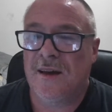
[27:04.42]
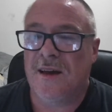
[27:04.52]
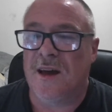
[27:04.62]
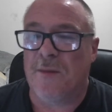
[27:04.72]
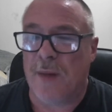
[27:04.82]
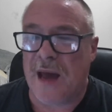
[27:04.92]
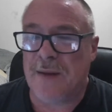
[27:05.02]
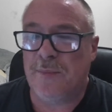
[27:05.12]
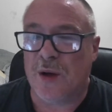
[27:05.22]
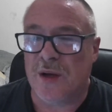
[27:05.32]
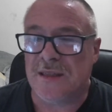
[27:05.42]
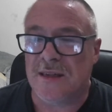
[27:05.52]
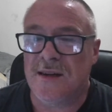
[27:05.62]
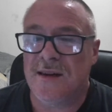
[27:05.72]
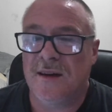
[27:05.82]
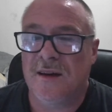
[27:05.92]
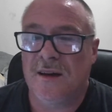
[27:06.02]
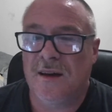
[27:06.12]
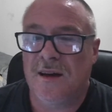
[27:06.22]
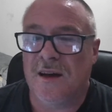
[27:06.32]
a mad person,
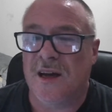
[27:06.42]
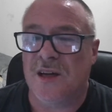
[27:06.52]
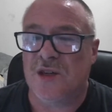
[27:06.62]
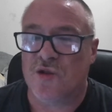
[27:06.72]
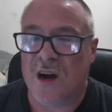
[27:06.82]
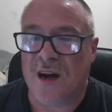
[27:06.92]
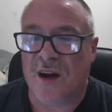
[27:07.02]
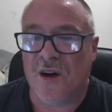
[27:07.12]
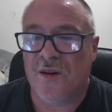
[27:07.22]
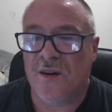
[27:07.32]
a druggo,